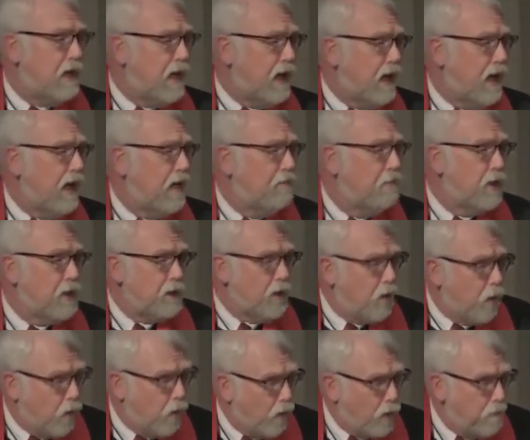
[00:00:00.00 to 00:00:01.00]
I am a
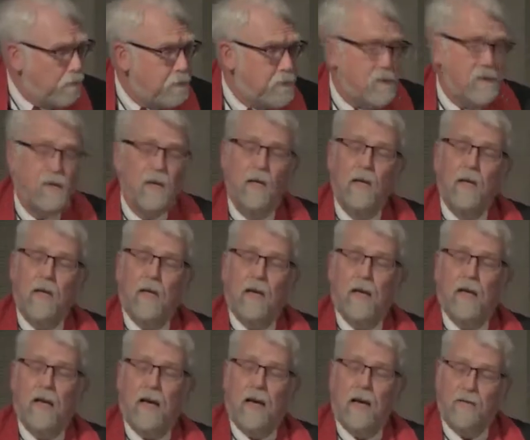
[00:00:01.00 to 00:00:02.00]
corpse
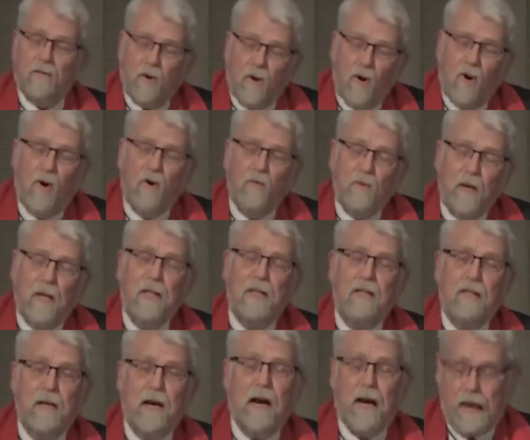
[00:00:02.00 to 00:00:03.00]
and I have already
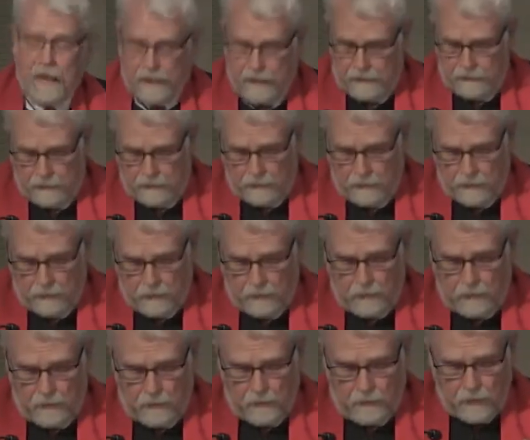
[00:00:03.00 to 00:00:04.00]
died?
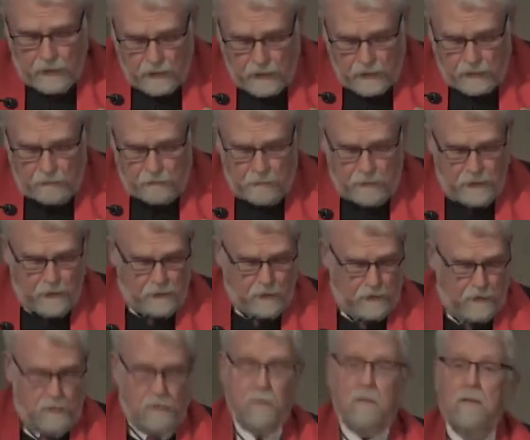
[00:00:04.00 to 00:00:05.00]
Leave me
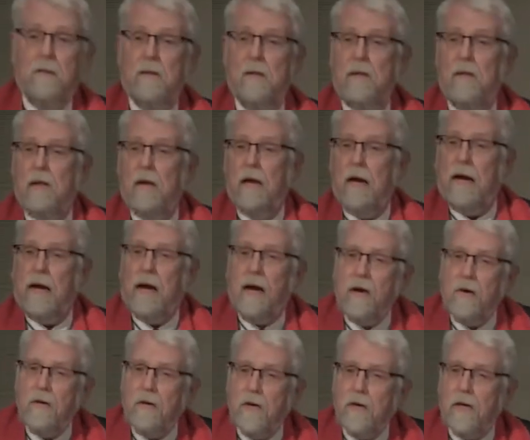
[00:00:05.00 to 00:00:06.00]
alone.
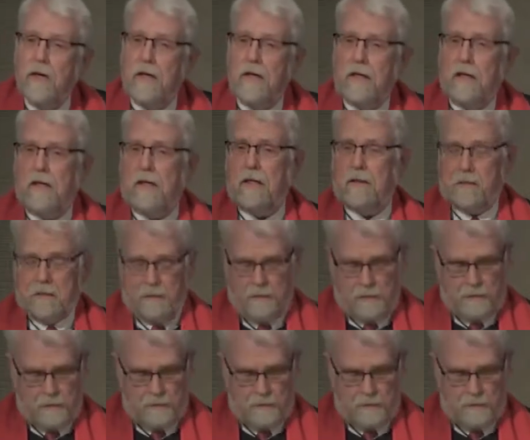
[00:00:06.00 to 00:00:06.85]
How can I eat?"